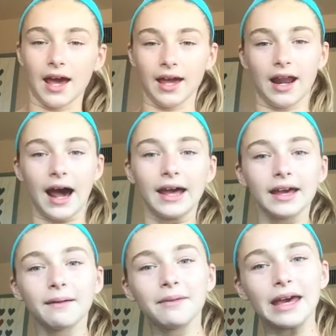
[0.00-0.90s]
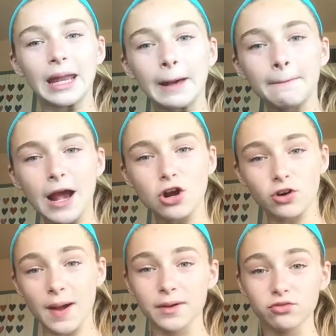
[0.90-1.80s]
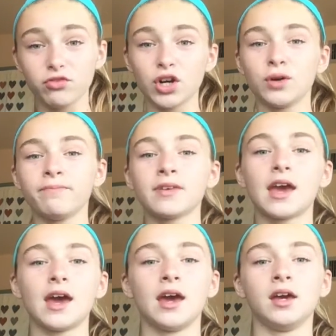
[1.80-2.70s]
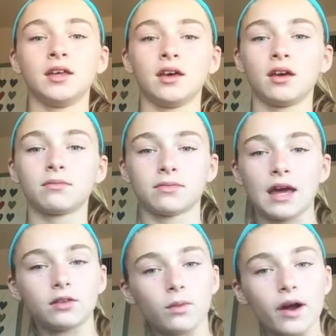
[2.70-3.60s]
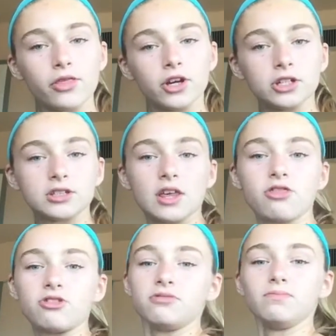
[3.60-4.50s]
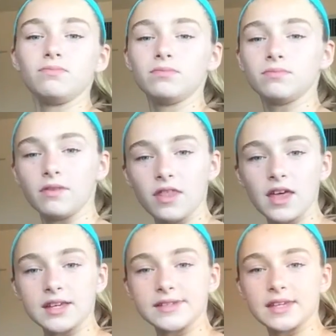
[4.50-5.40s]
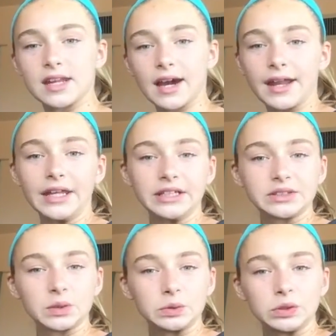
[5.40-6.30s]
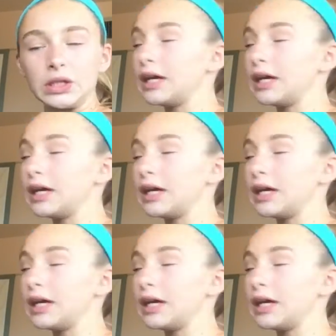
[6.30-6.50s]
And I am in my grandma's room, and that's why there's this, and it kind of looks old